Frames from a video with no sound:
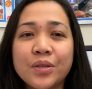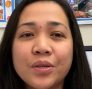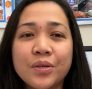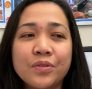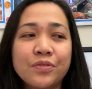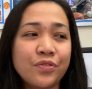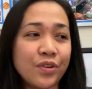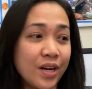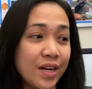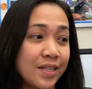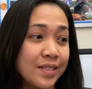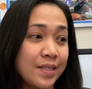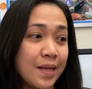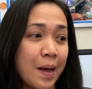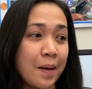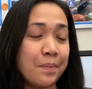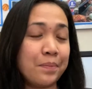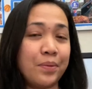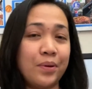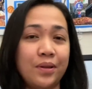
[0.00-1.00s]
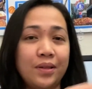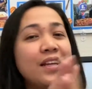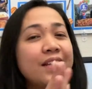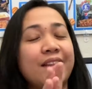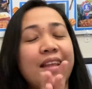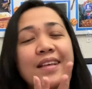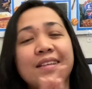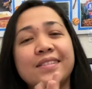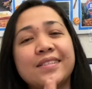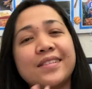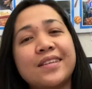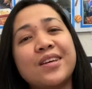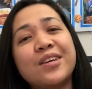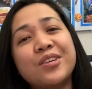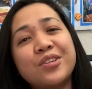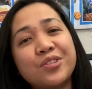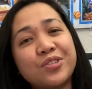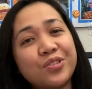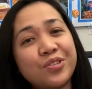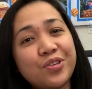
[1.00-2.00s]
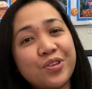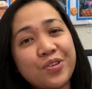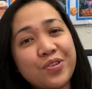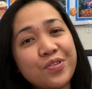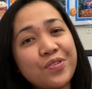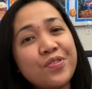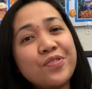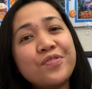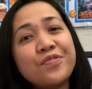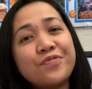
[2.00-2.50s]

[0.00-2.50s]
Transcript: for example, like this: 2,